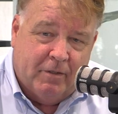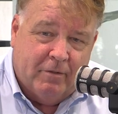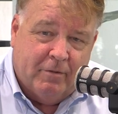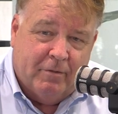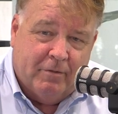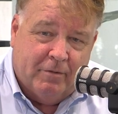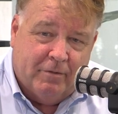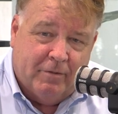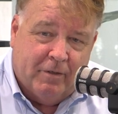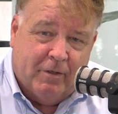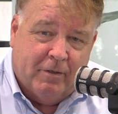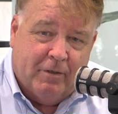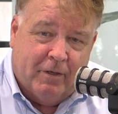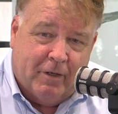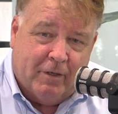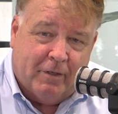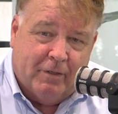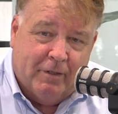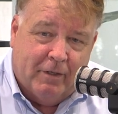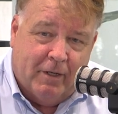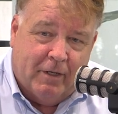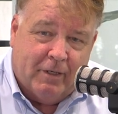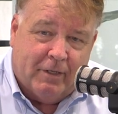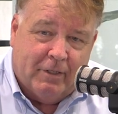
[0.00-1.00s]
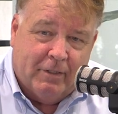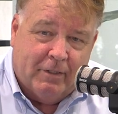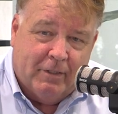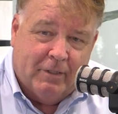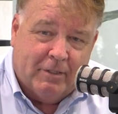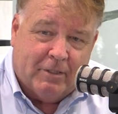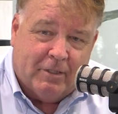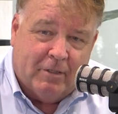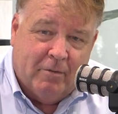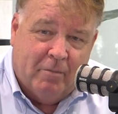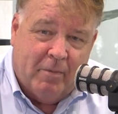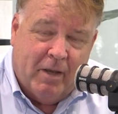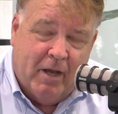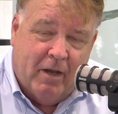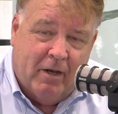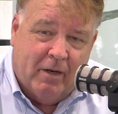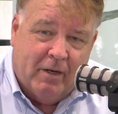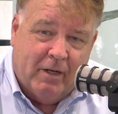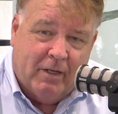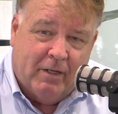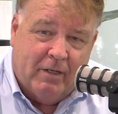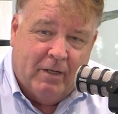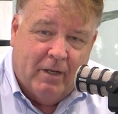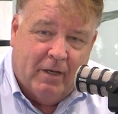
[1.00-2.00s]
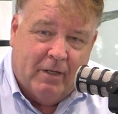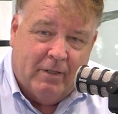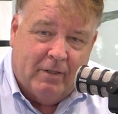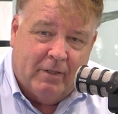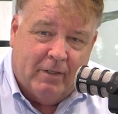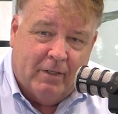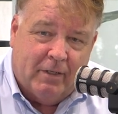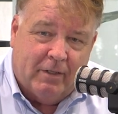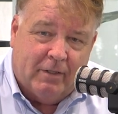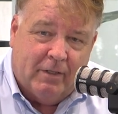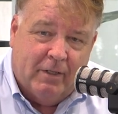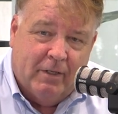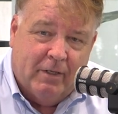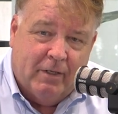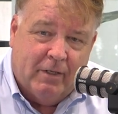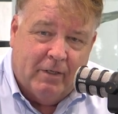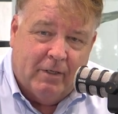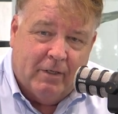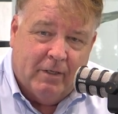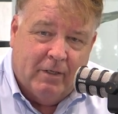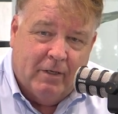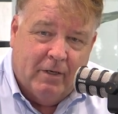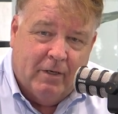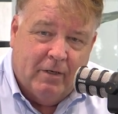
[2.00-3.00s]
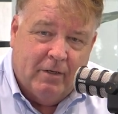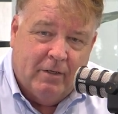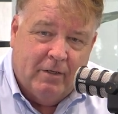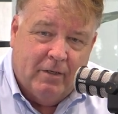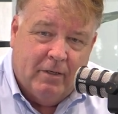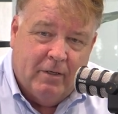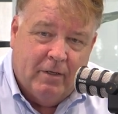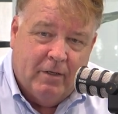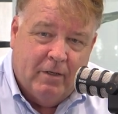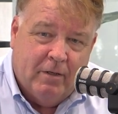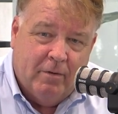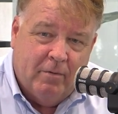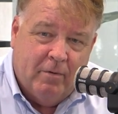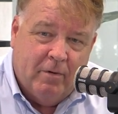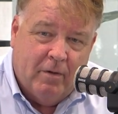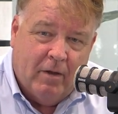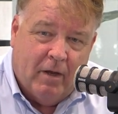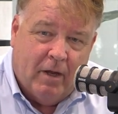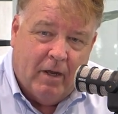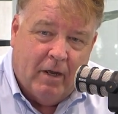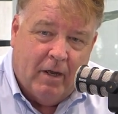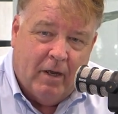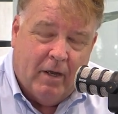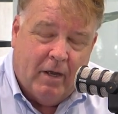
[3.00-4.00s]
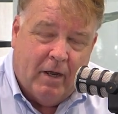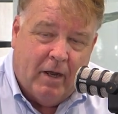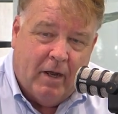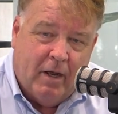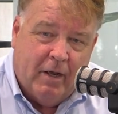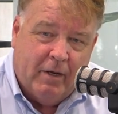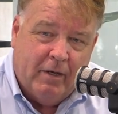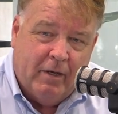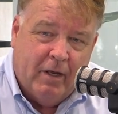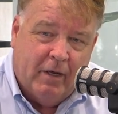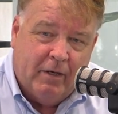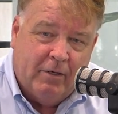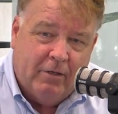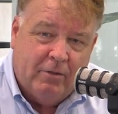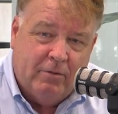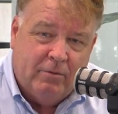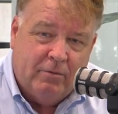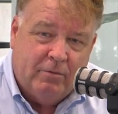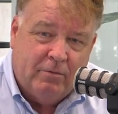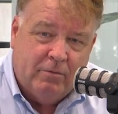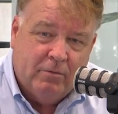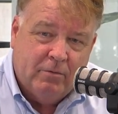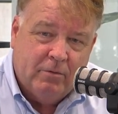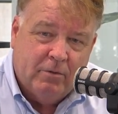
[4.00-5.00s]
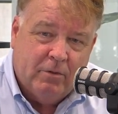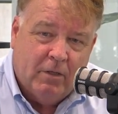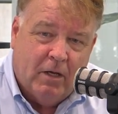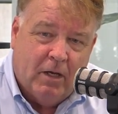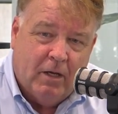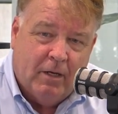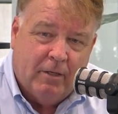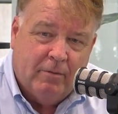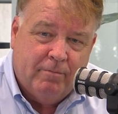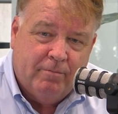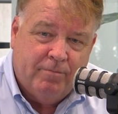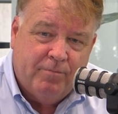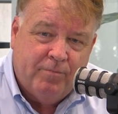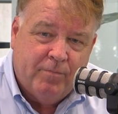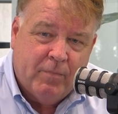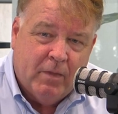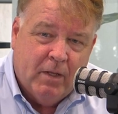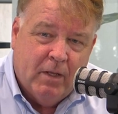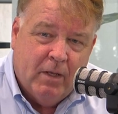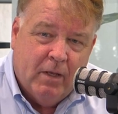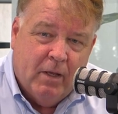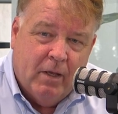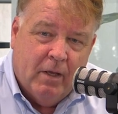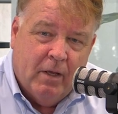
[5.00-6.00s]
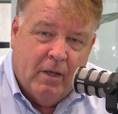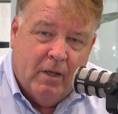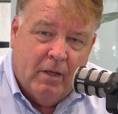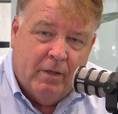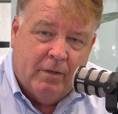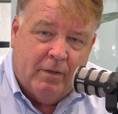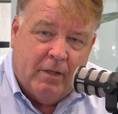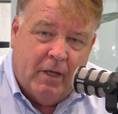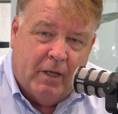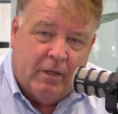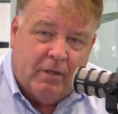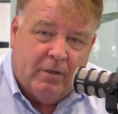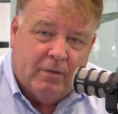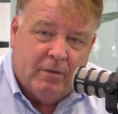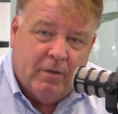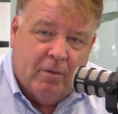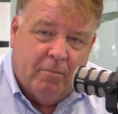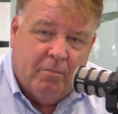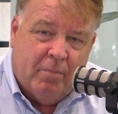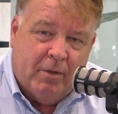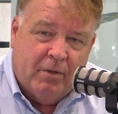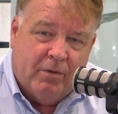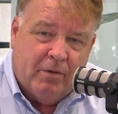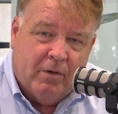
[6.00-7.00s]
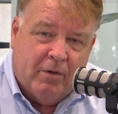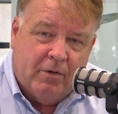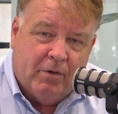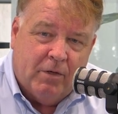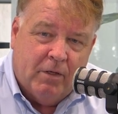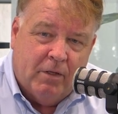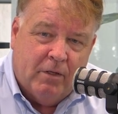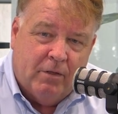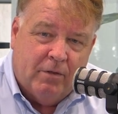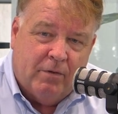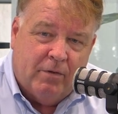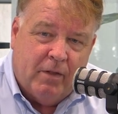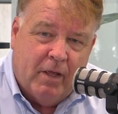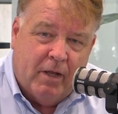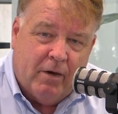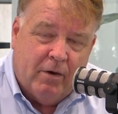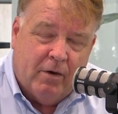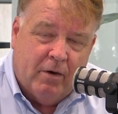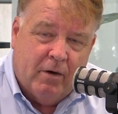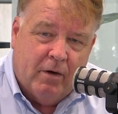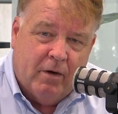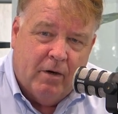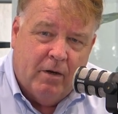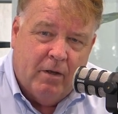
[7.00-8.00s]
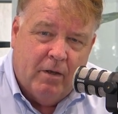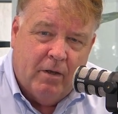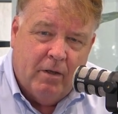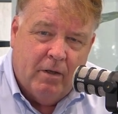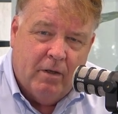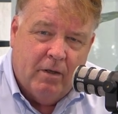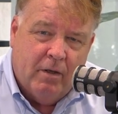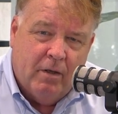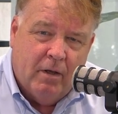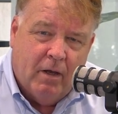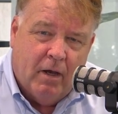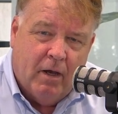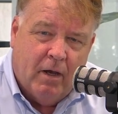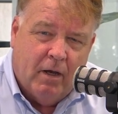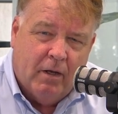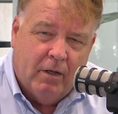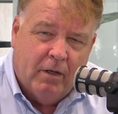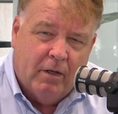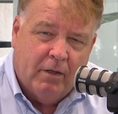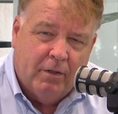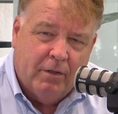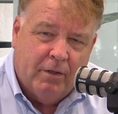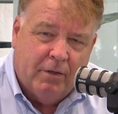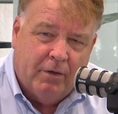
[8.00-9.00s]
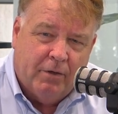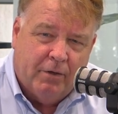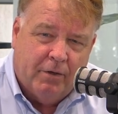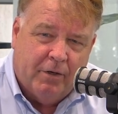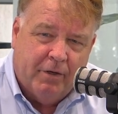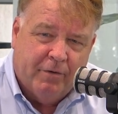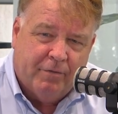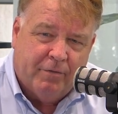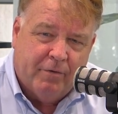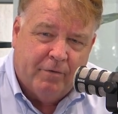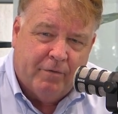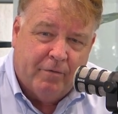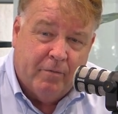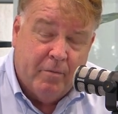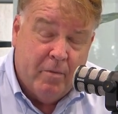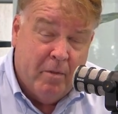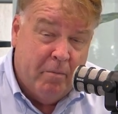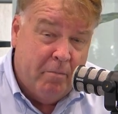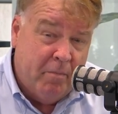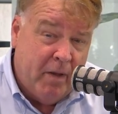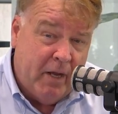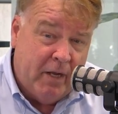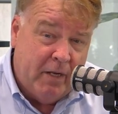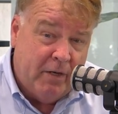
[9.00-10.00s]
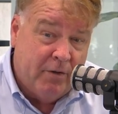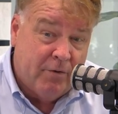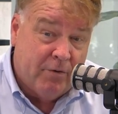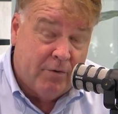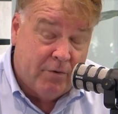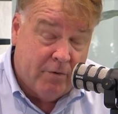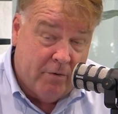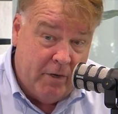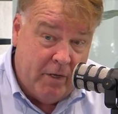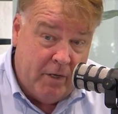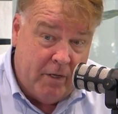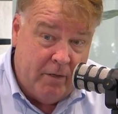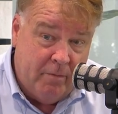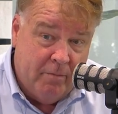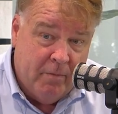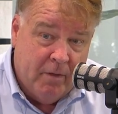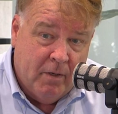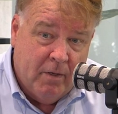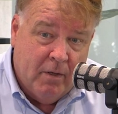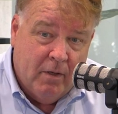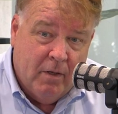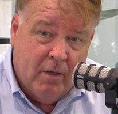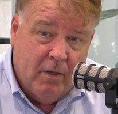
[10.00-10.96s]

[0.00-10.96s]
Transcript: I could list them out. I think that I do take some positions that are a little different from the mainstream.